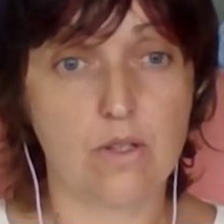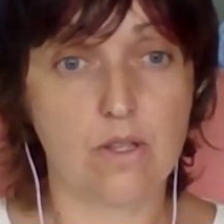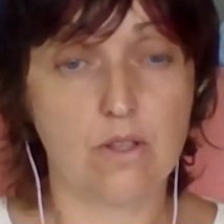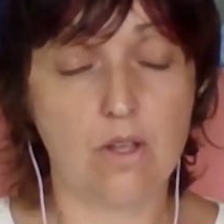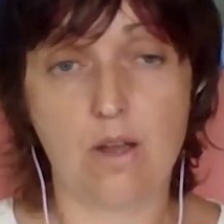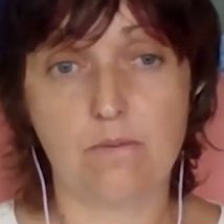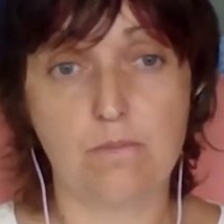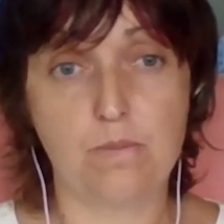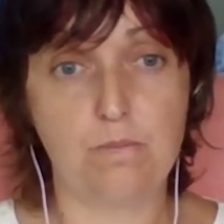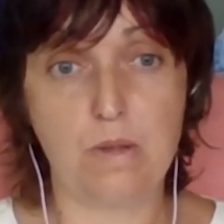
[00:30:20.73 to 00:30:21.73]
not
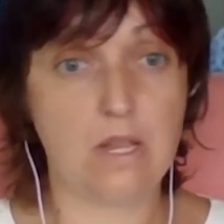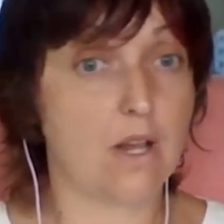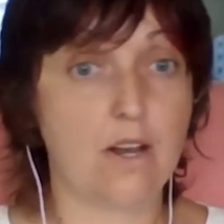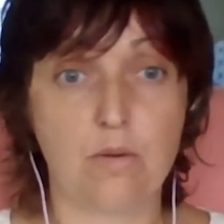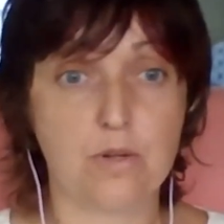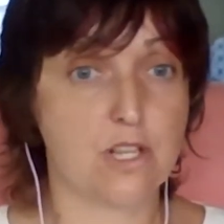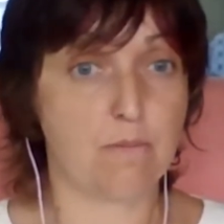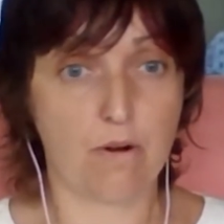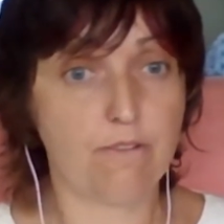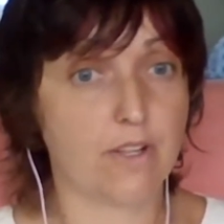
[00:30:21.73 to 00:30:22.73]
being
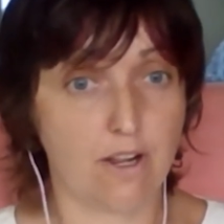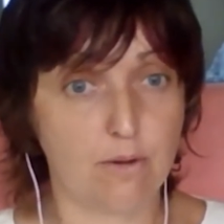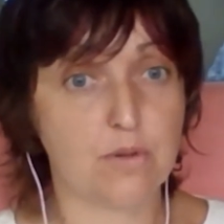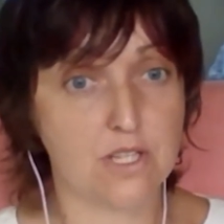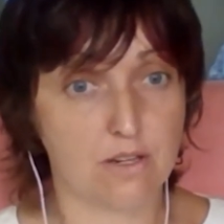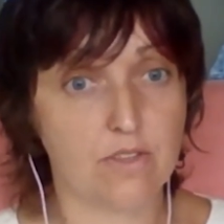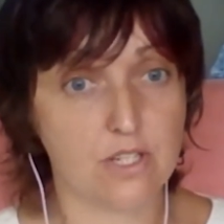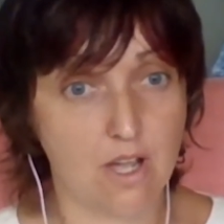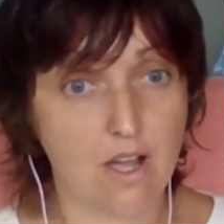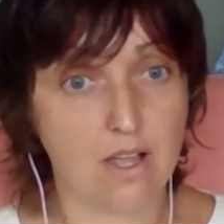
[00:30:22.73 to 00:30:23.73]
100% perfect 100% of the
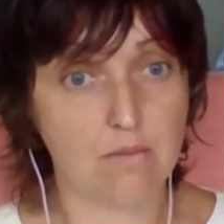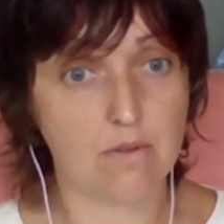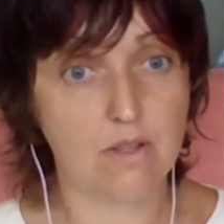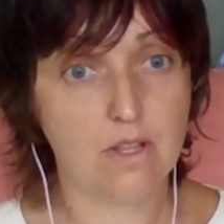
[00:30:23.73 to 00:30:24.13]
time.